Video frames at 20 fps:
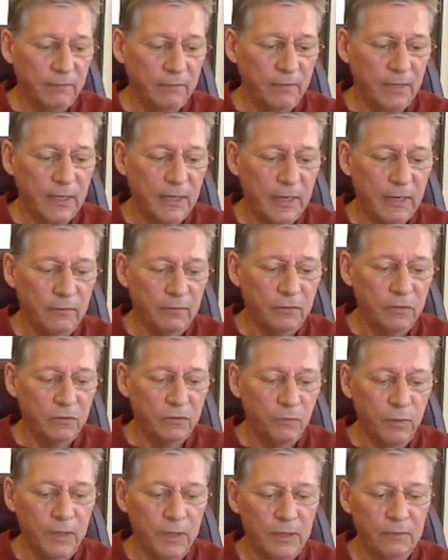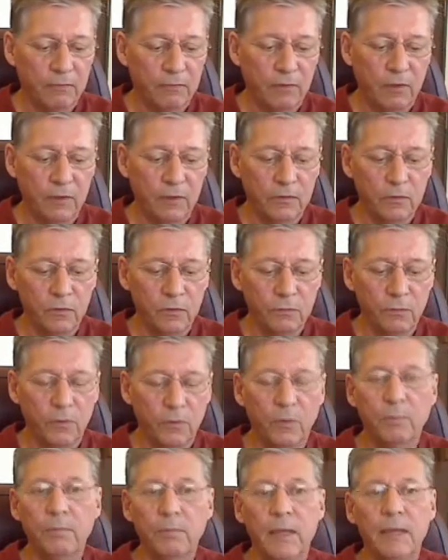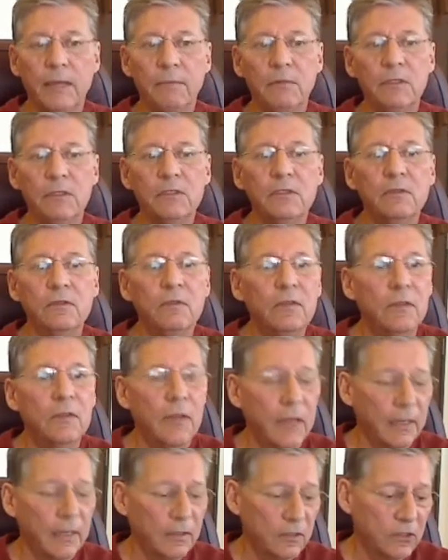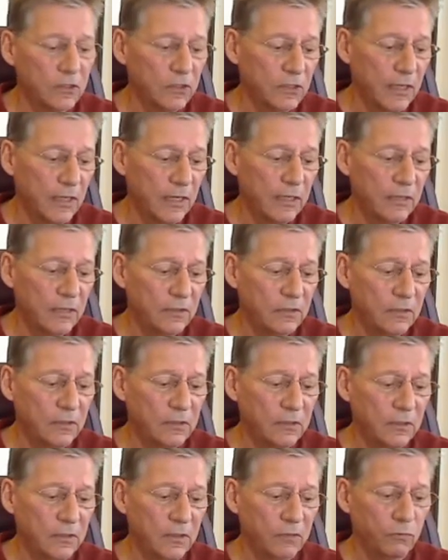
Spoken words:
of the average weight of all newborn babies in the United States